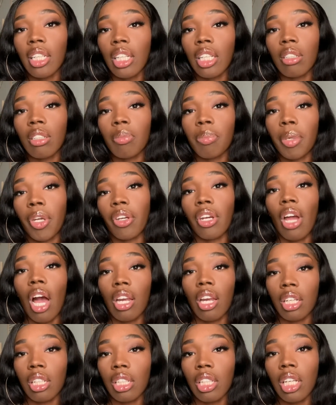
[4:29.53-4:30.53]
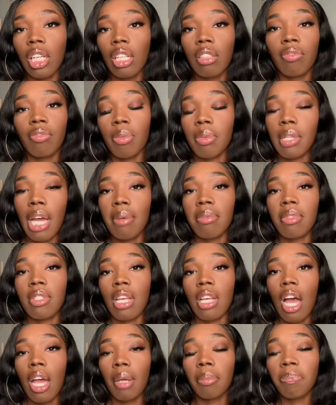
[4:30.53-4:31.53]
like, periodically from time to
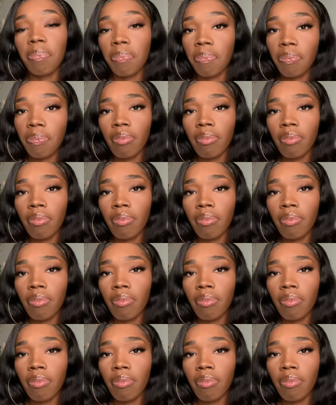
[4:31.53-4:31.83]
time.